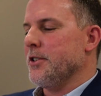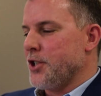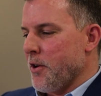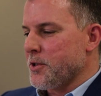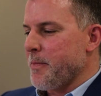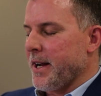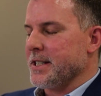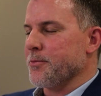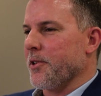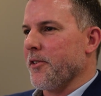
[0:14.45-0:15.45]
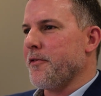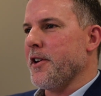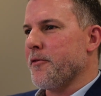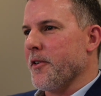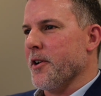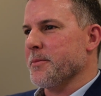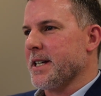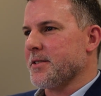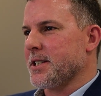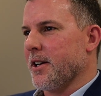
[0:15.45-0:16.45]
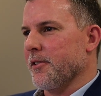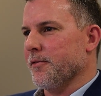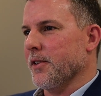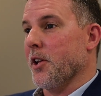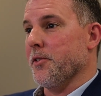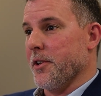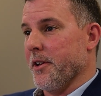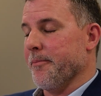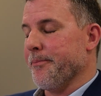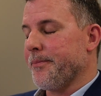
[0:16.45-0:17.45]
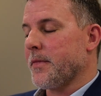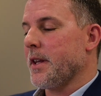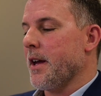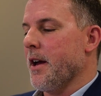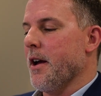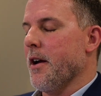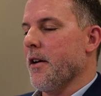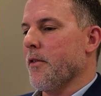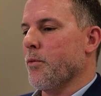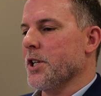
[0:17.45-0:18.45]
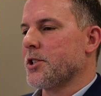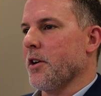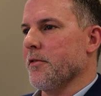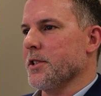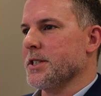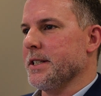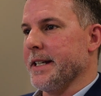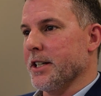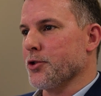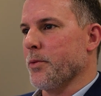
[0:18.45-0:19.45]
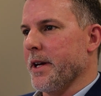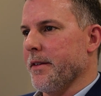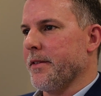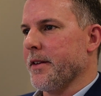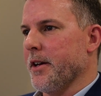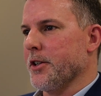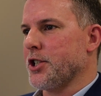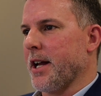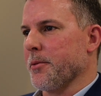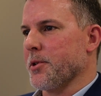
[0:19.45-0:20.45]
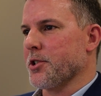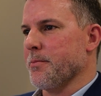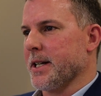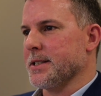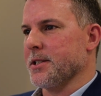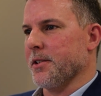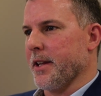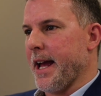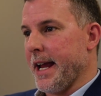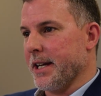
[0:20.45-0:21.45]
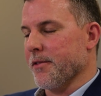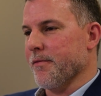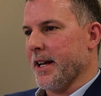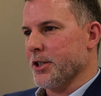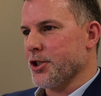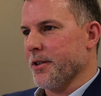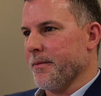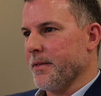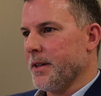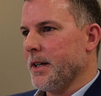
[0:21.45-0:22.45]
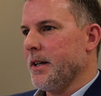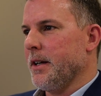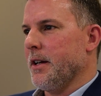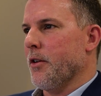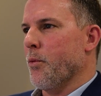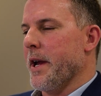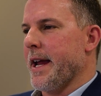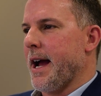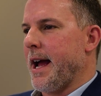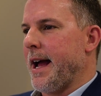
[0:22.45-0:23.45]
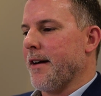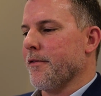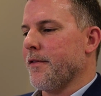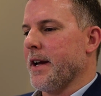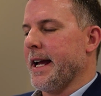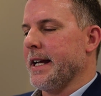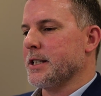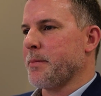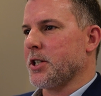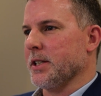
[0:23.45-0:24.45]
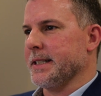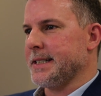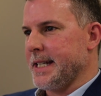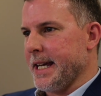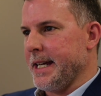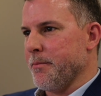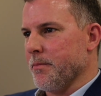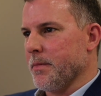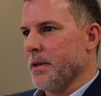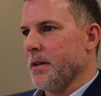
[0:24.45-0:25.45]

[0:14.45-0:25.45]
Jones Myers is one of the few firms outside of London which covers and deals with child abduction matters under the Hague Convention. We have a specialist team